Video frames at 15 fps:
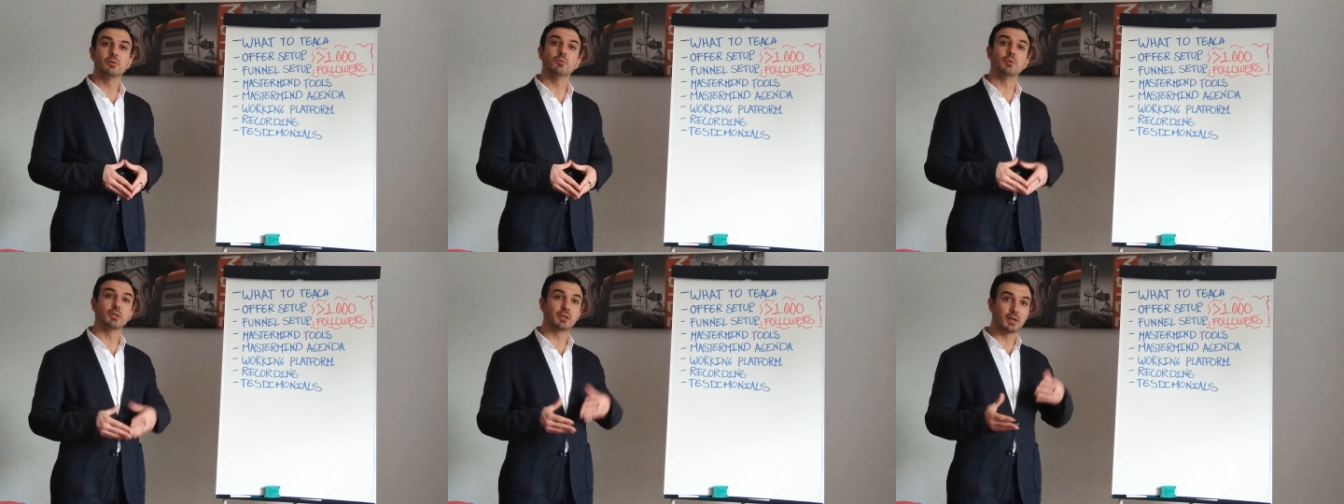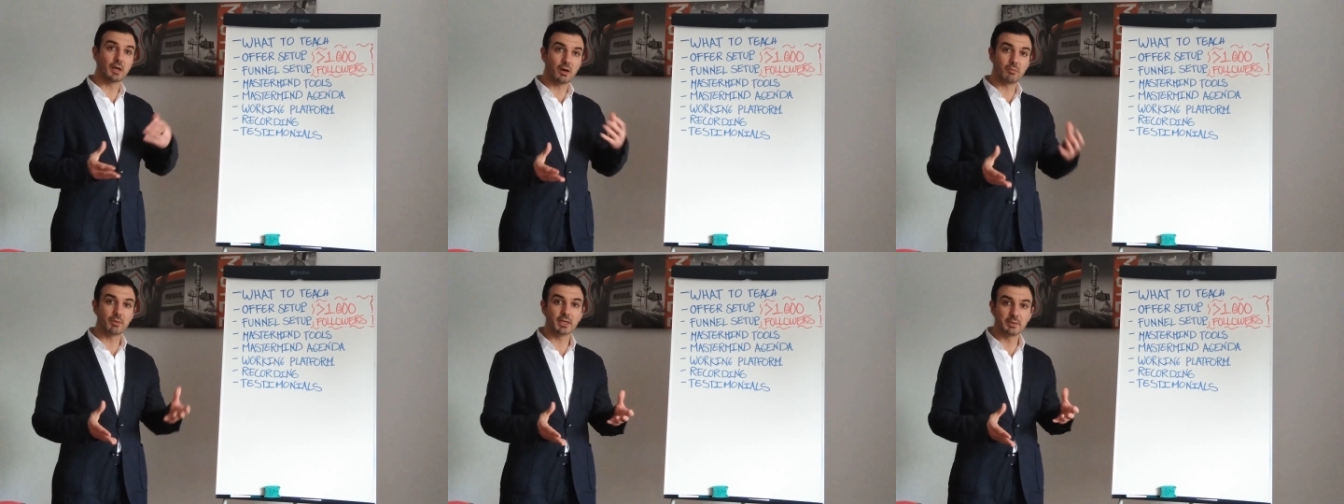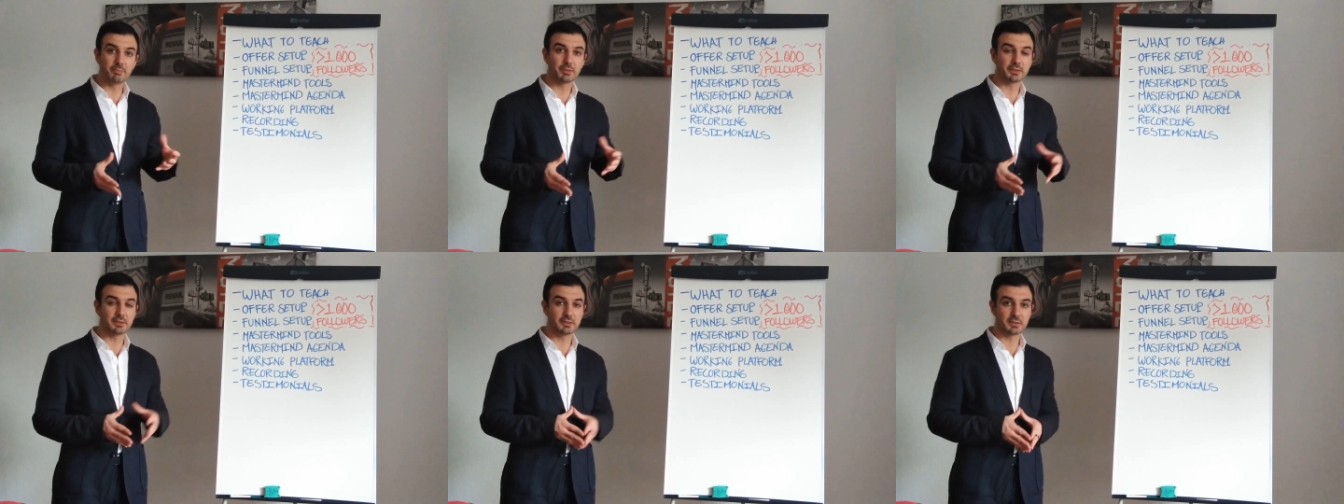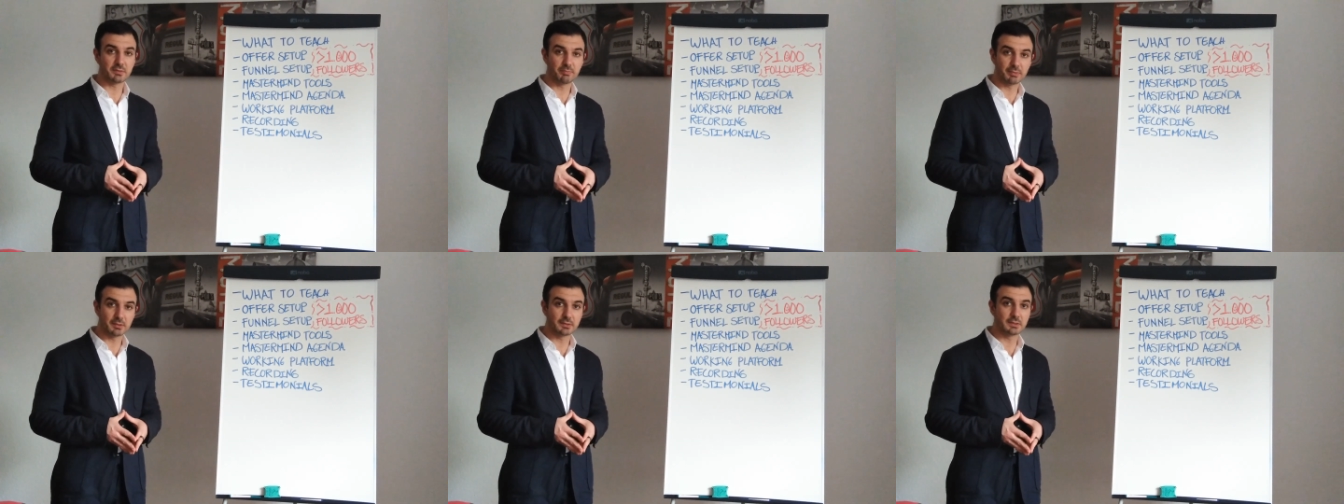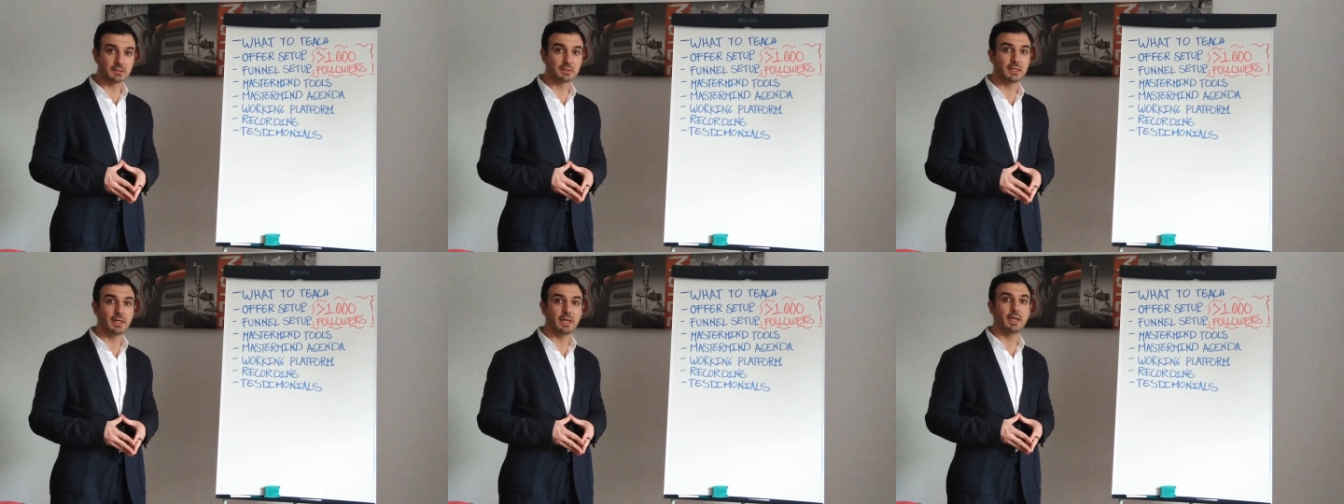with how many
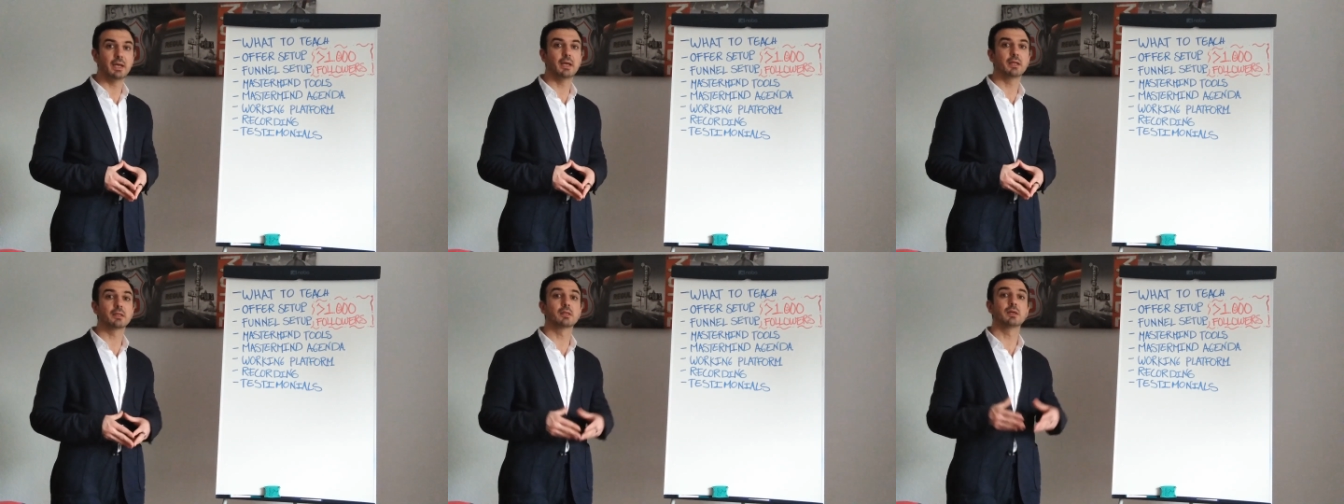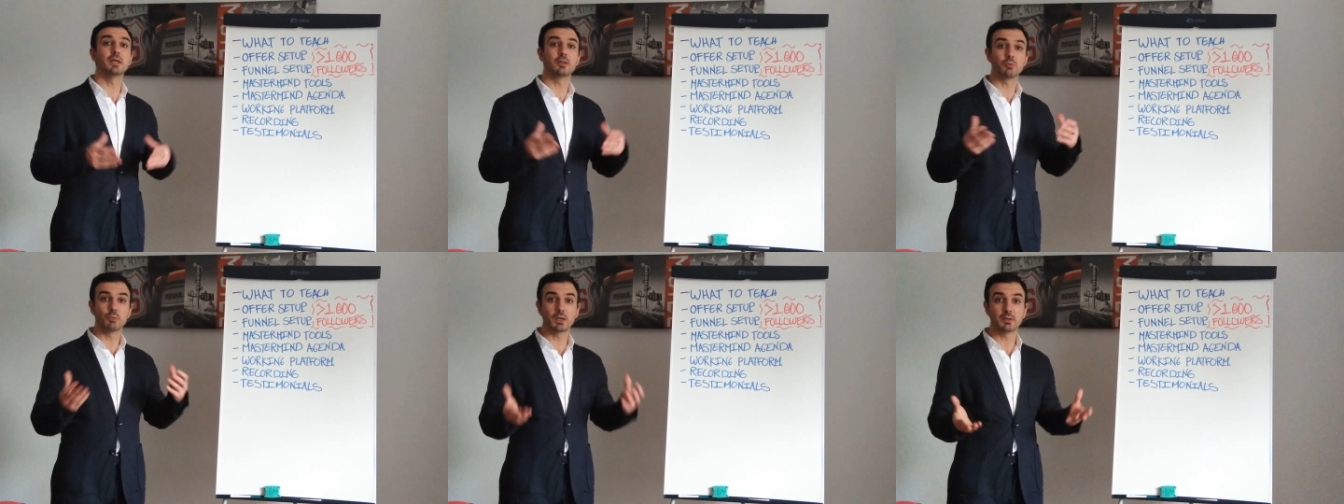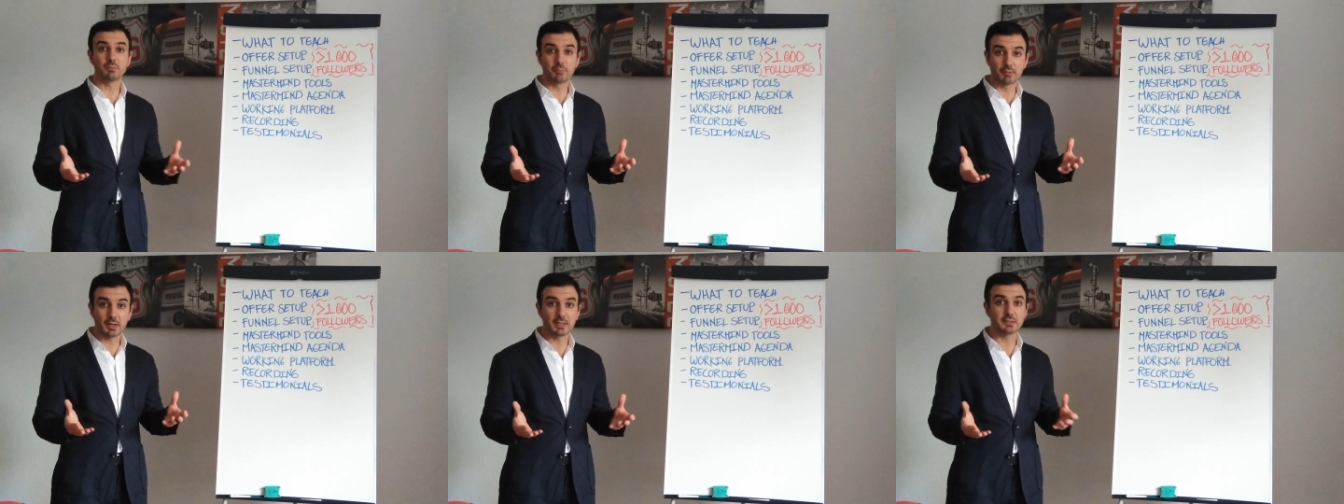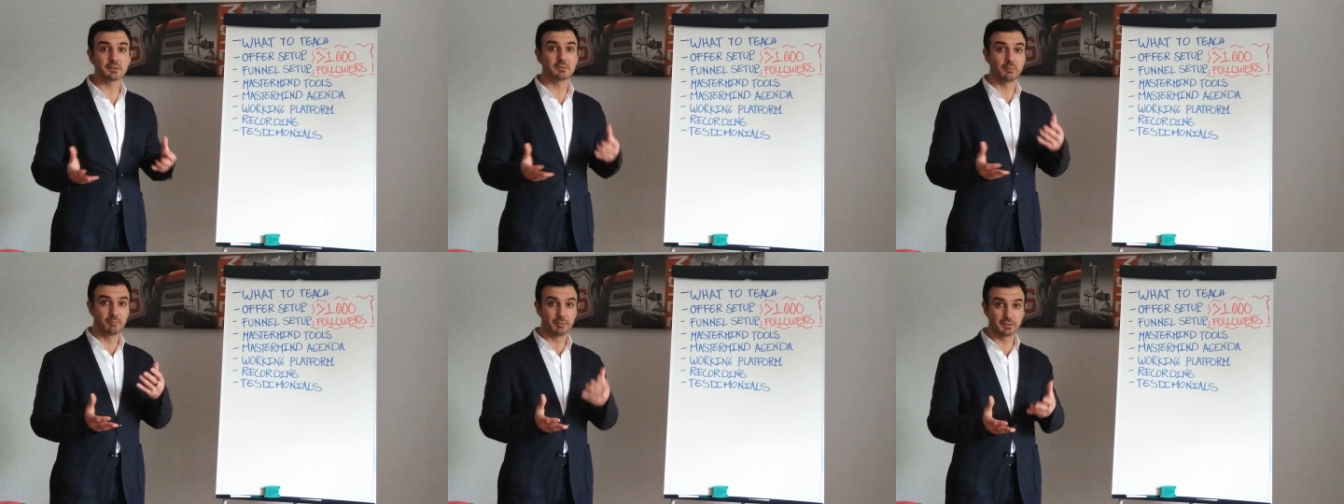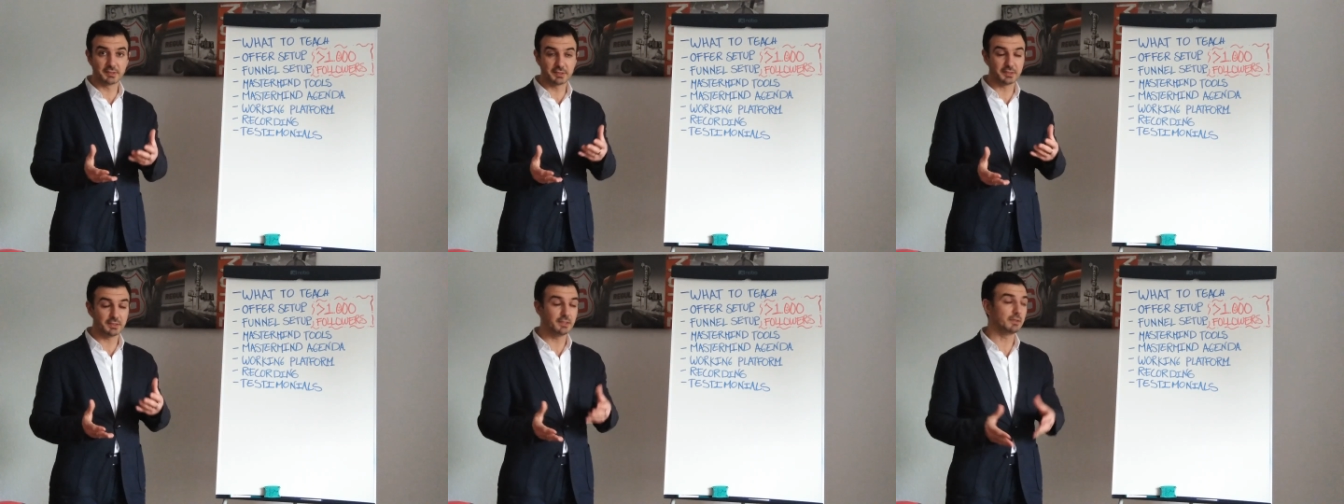participants, and at what price per
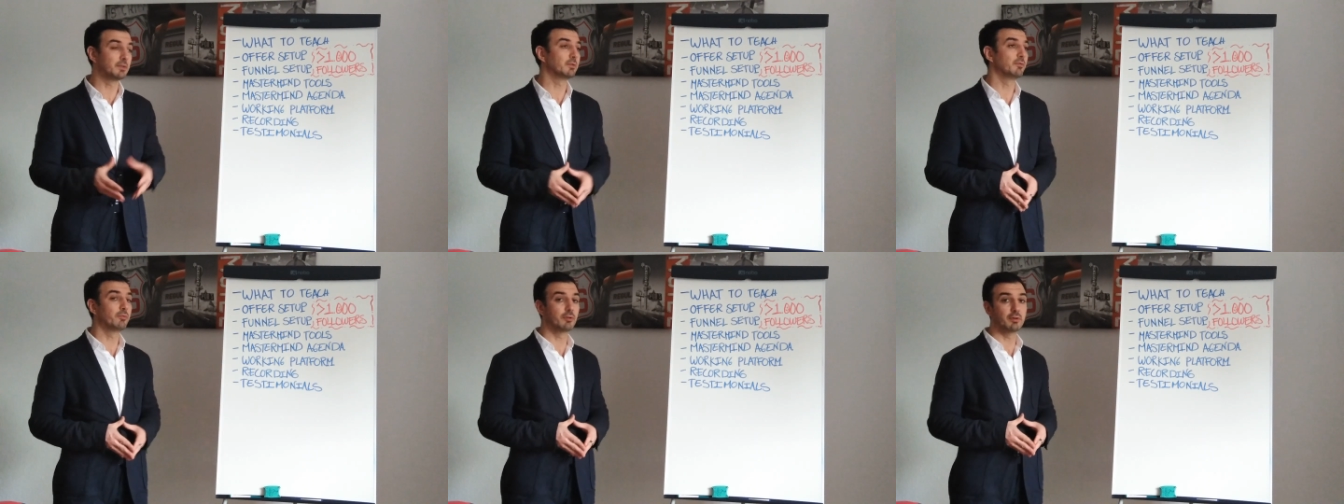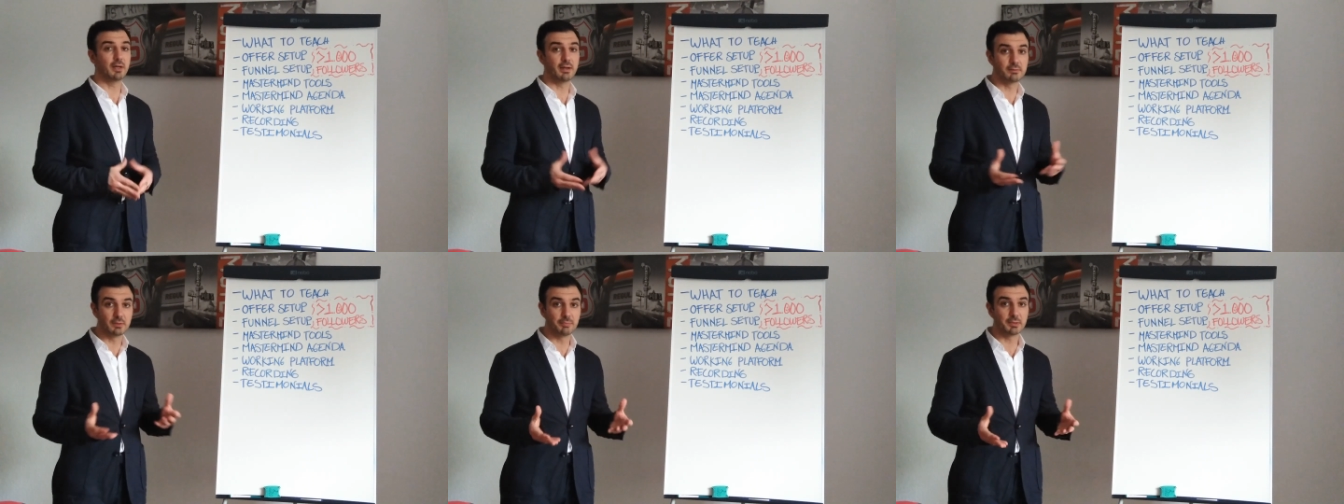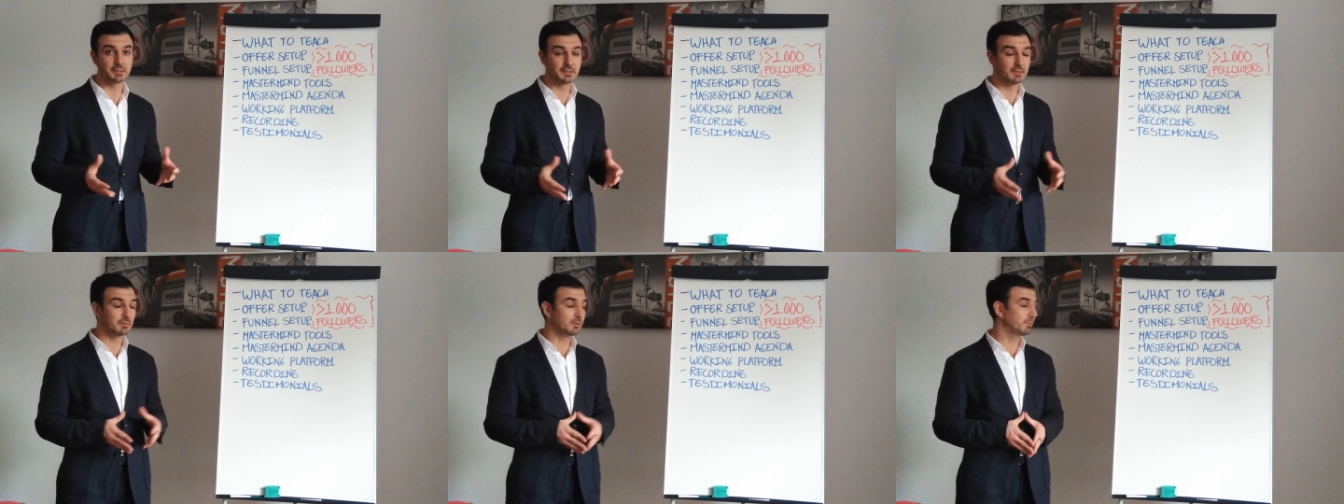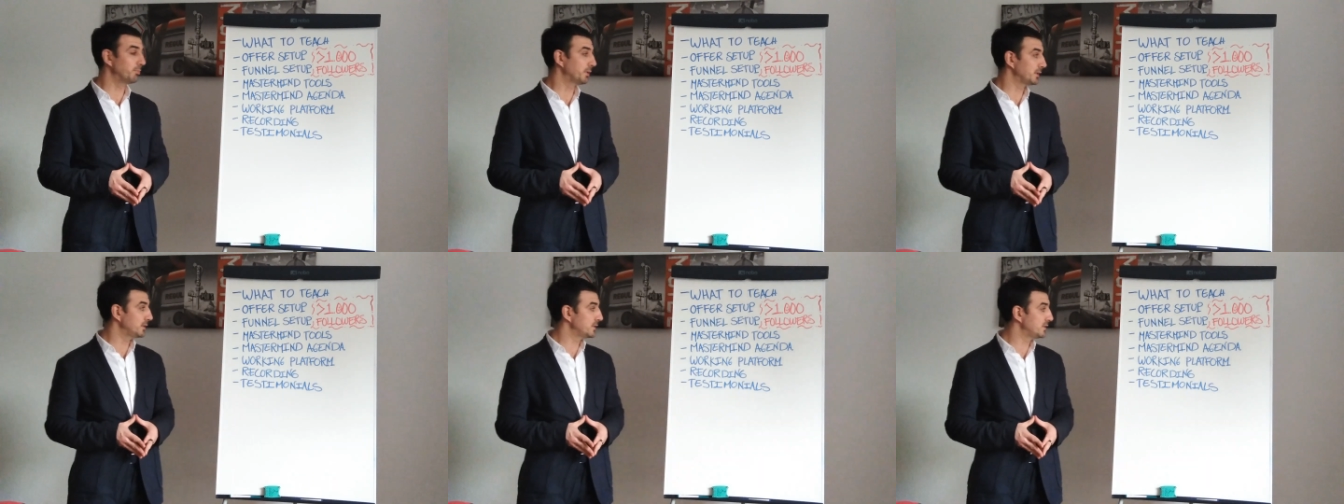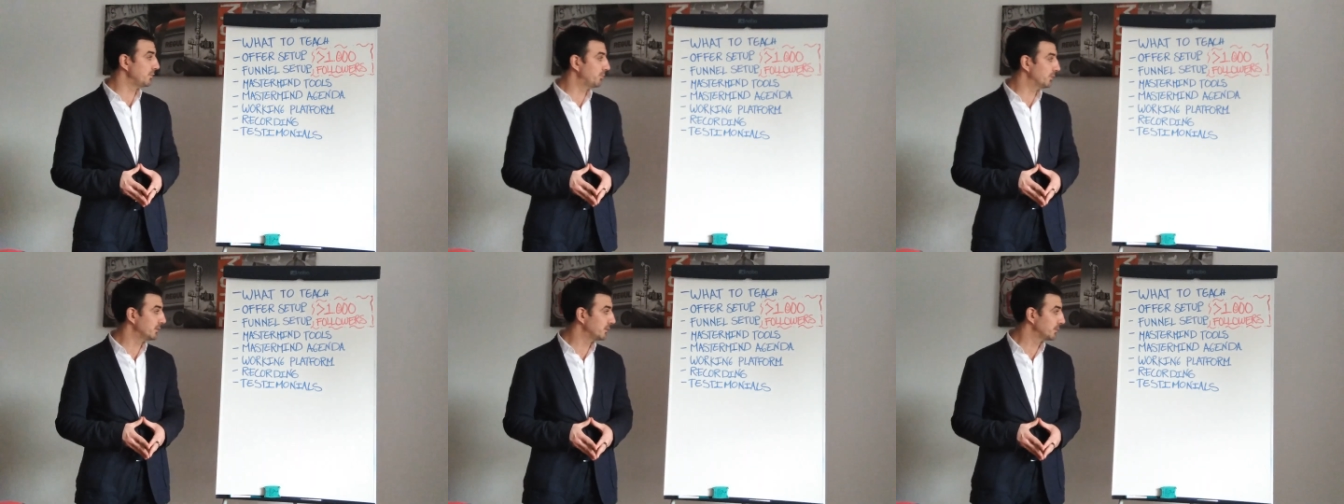seat for every
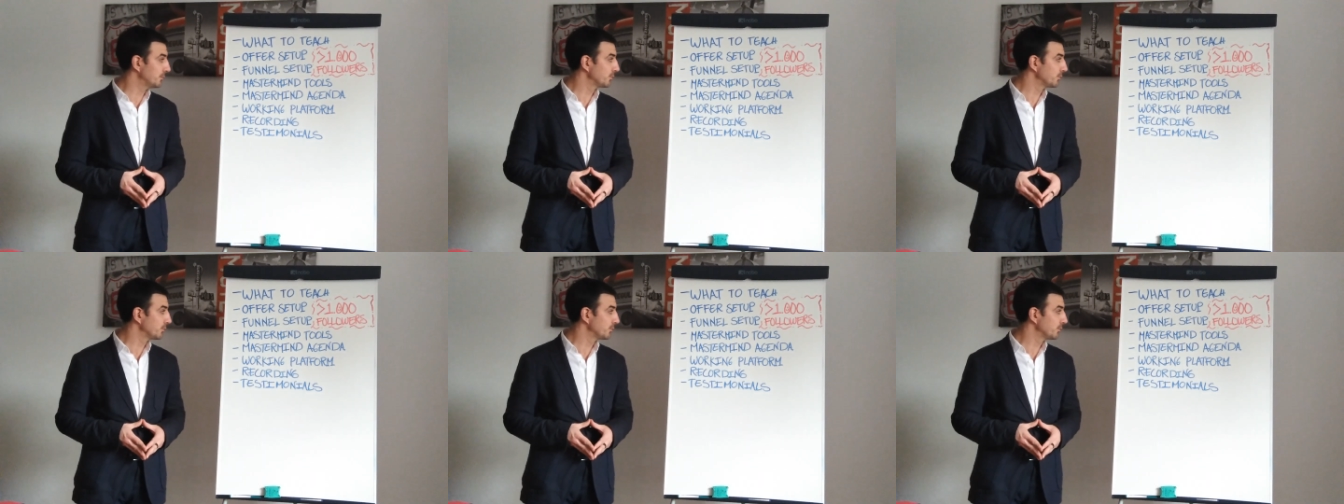participant.